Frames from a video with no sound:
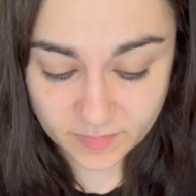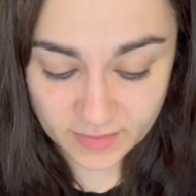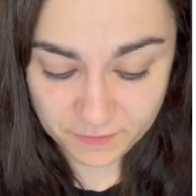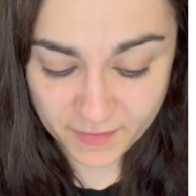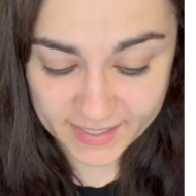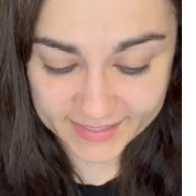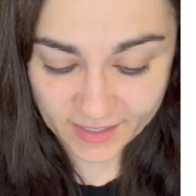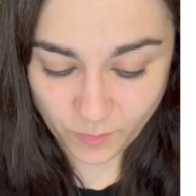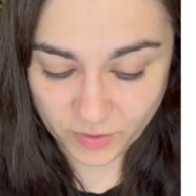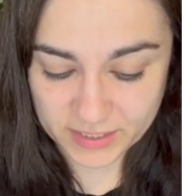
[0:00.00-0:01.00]
the first thing
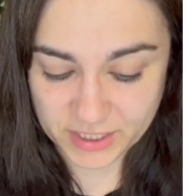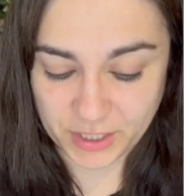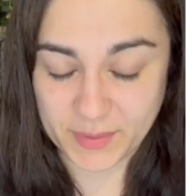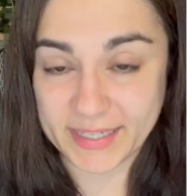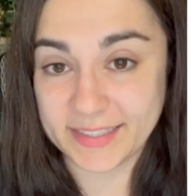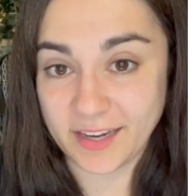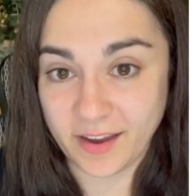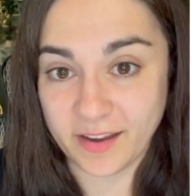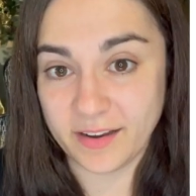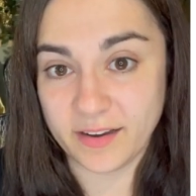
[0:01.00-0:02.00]
I want to do is
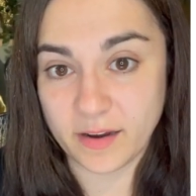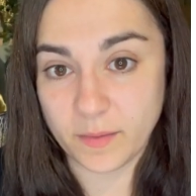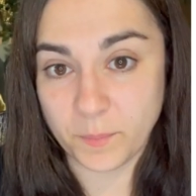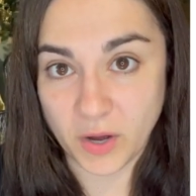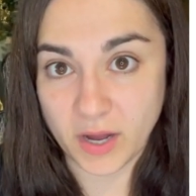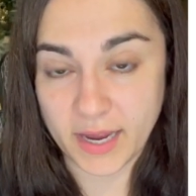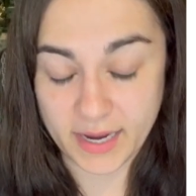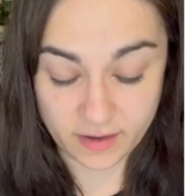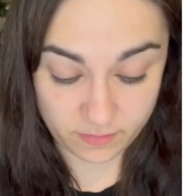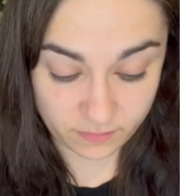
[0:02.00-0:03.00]
turn
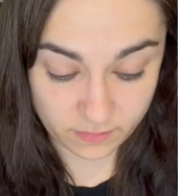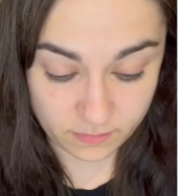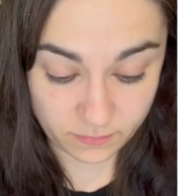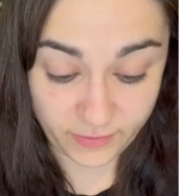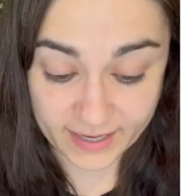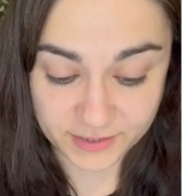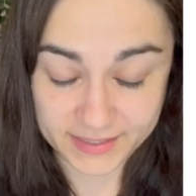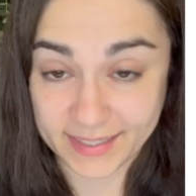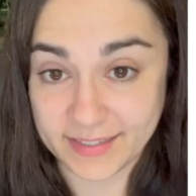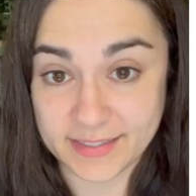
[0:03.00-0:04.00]
my
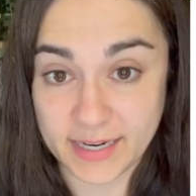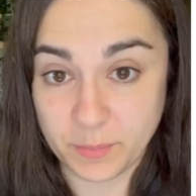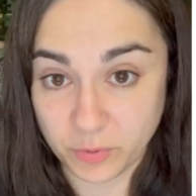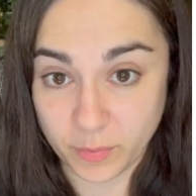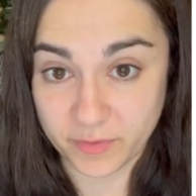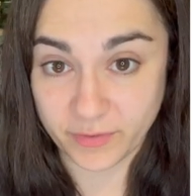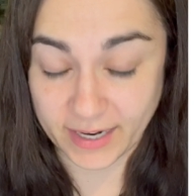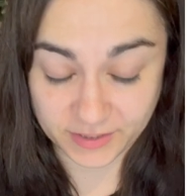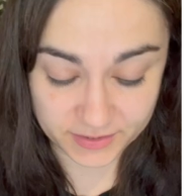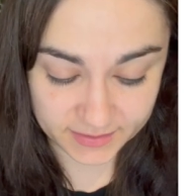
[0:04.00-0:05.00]
fractions into improper
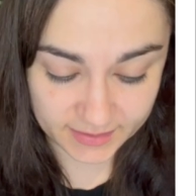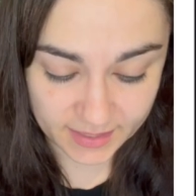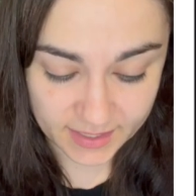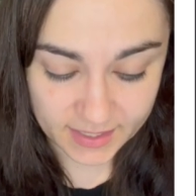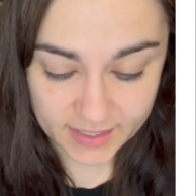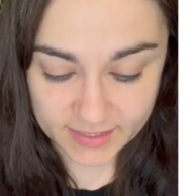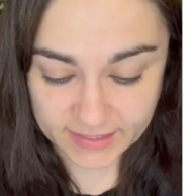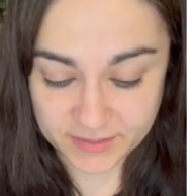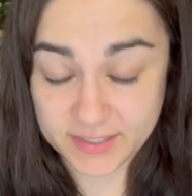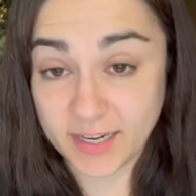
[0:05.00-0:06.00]
fractions.
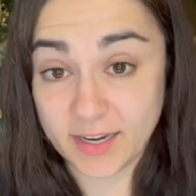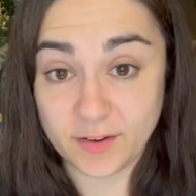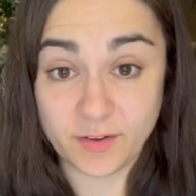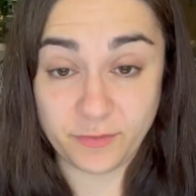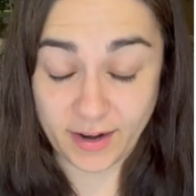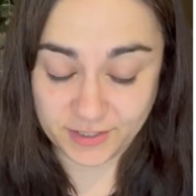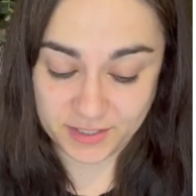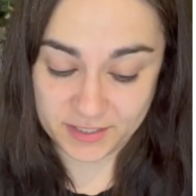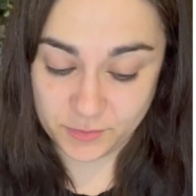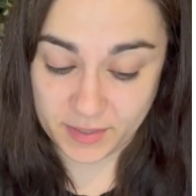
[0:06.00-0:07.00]
So to turn a fraction
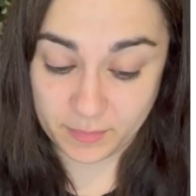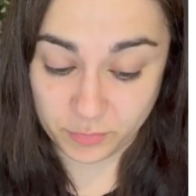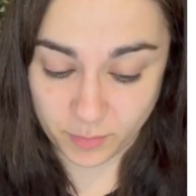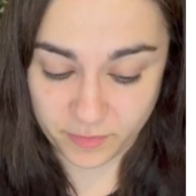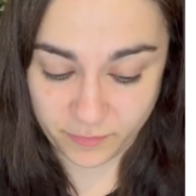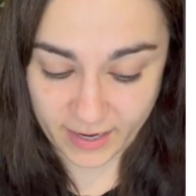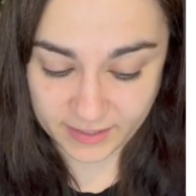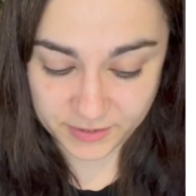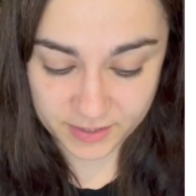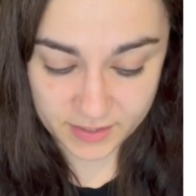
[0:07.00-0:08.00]
into an improper
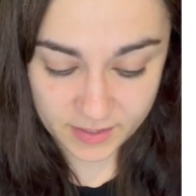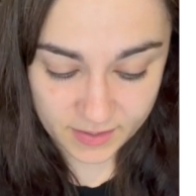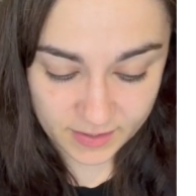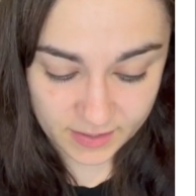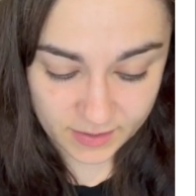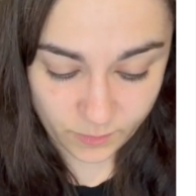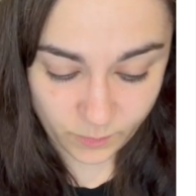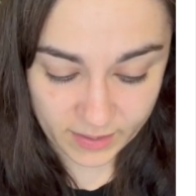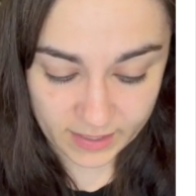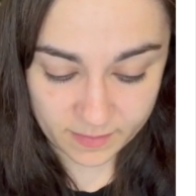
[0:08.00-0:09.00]
fraction,
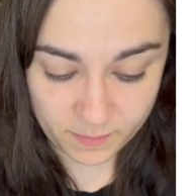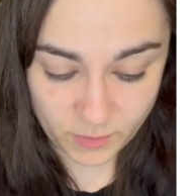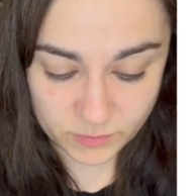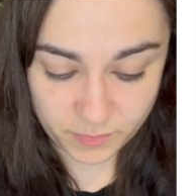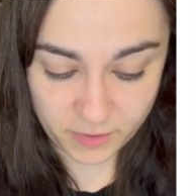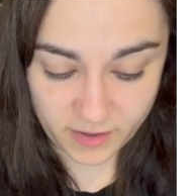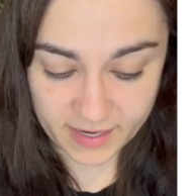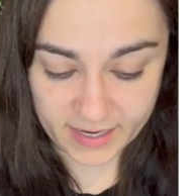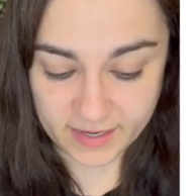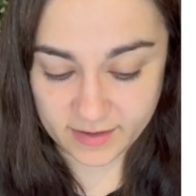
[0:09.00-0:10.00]
we multiply